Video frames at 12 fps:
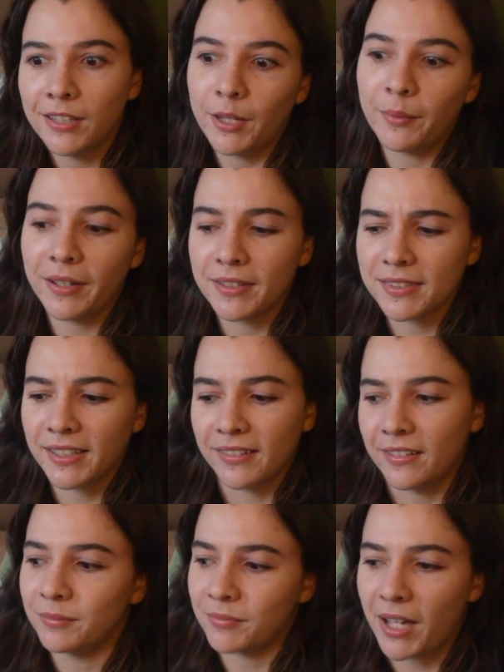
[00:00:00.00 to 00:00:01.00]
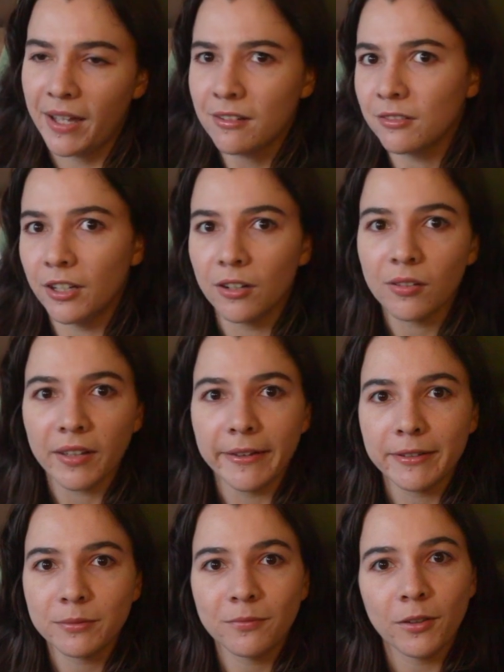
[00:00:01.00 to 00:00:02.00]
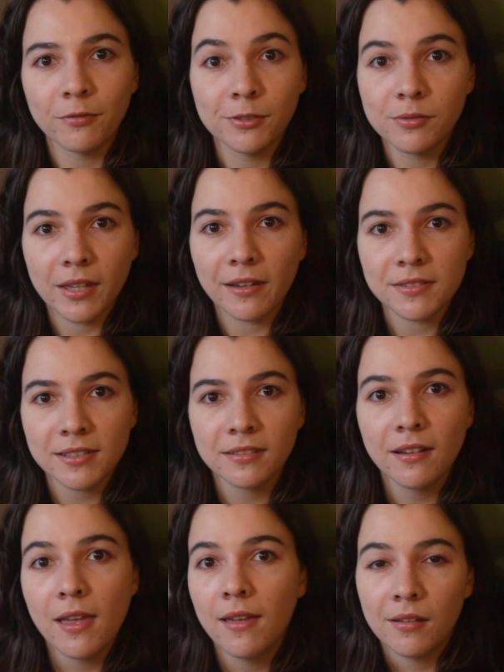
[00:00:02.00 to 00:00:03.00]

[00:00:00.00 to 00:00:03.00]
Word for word: And Mike is like, I, I don't know, like a few thousand?